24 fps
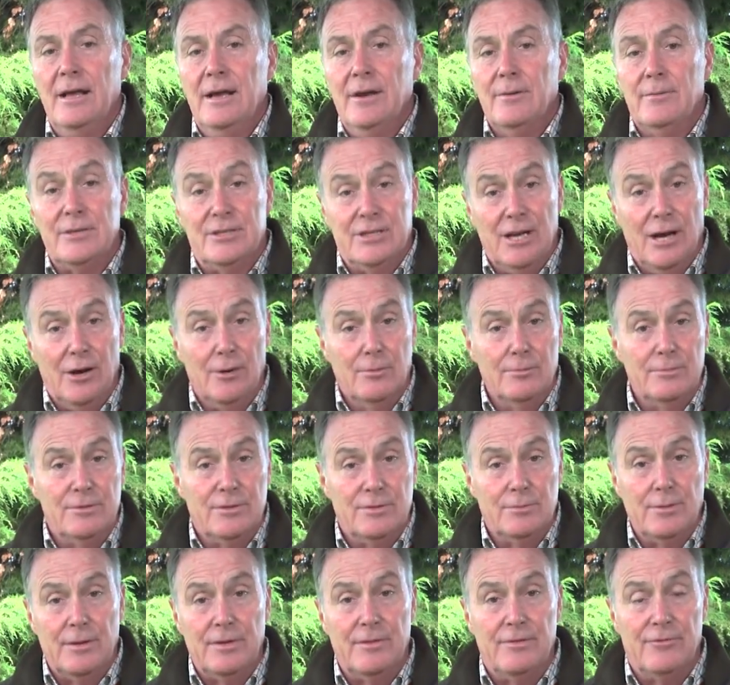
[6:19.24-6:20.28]
which
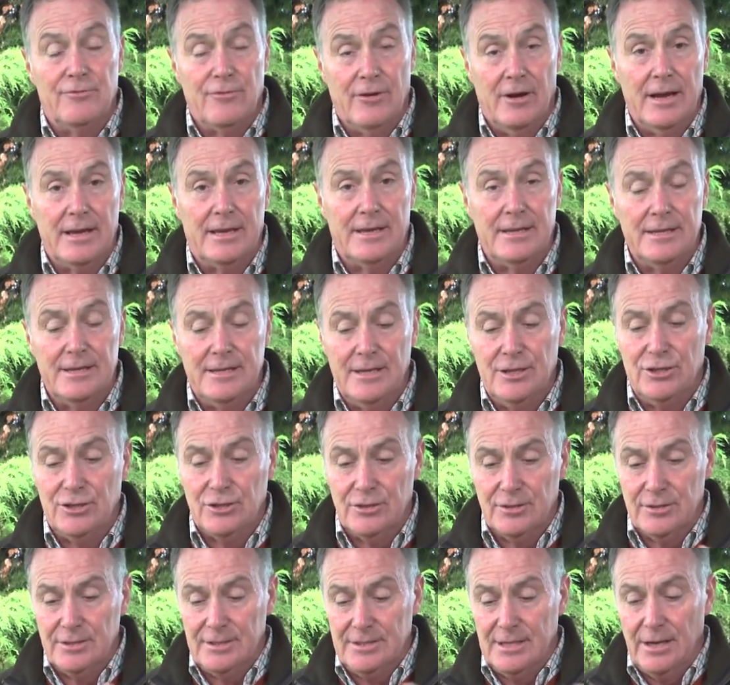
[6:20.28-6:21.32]
helps with dry
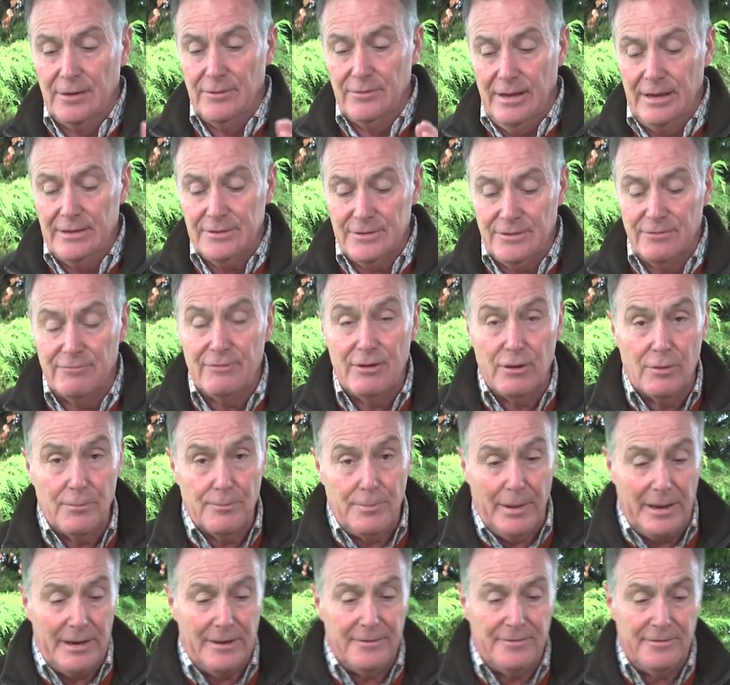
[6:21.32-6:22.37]
conditions. So that's a real
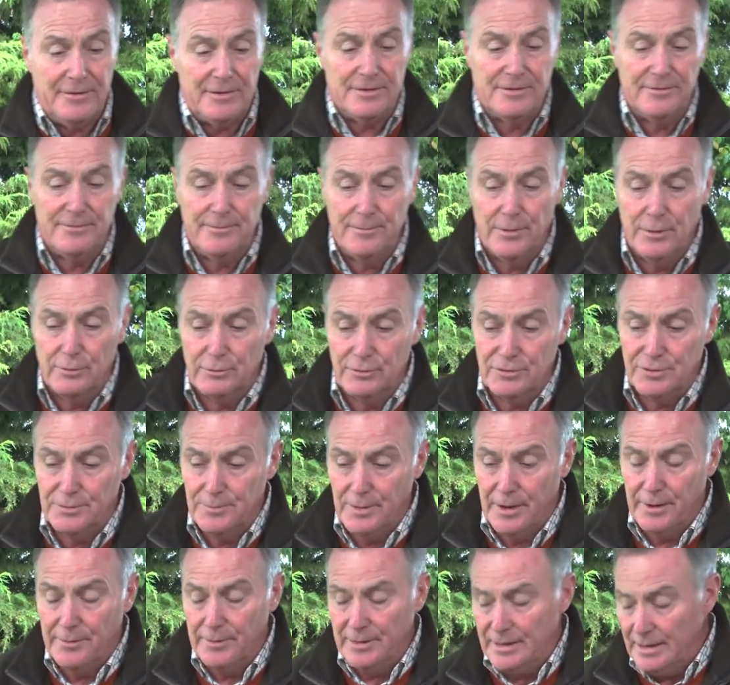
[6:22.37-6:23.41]
benefit of mulch
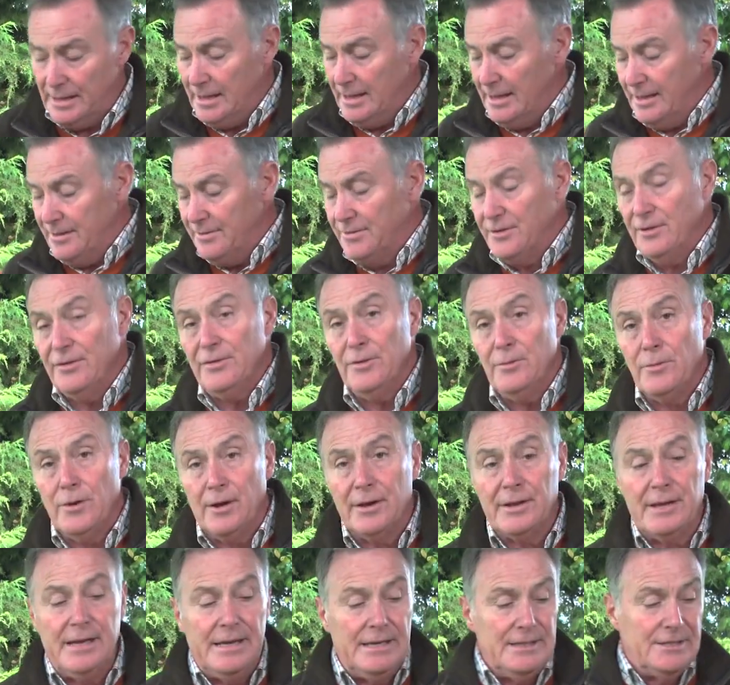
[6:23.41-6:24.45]
mowing. The other
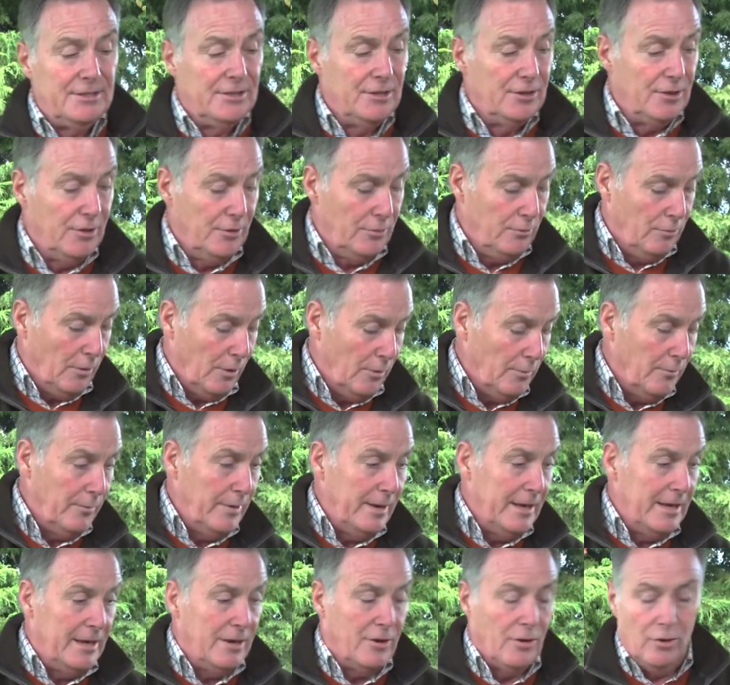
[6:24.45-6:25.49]
one is to do what
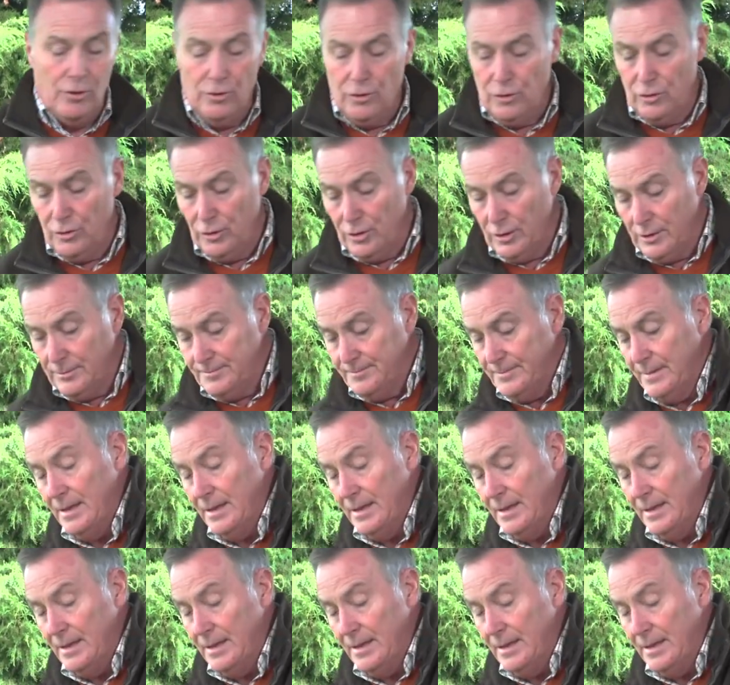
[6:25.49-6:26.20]
we call